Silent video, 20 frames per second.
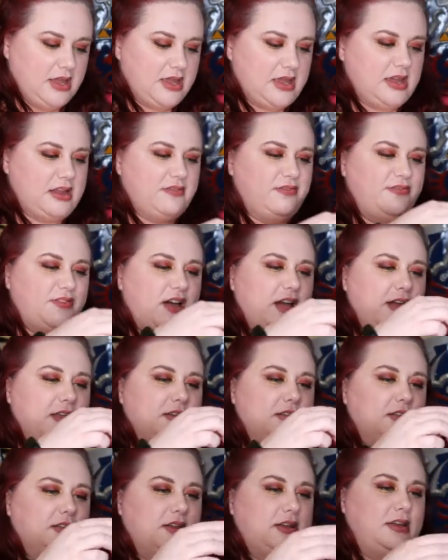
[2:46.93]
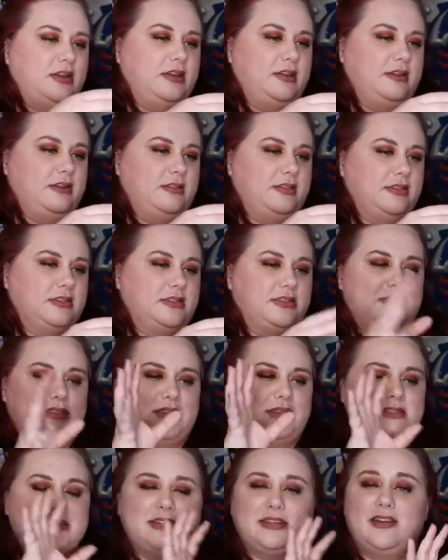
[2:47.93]
And finally,
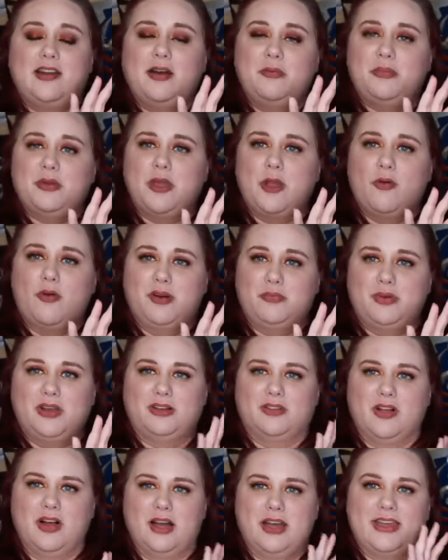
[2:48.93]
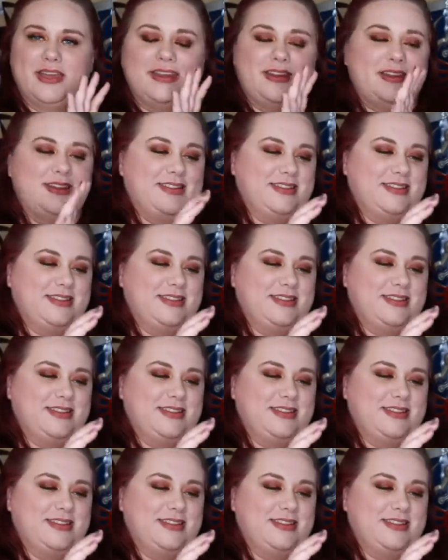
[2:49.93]
this ended up being one big line.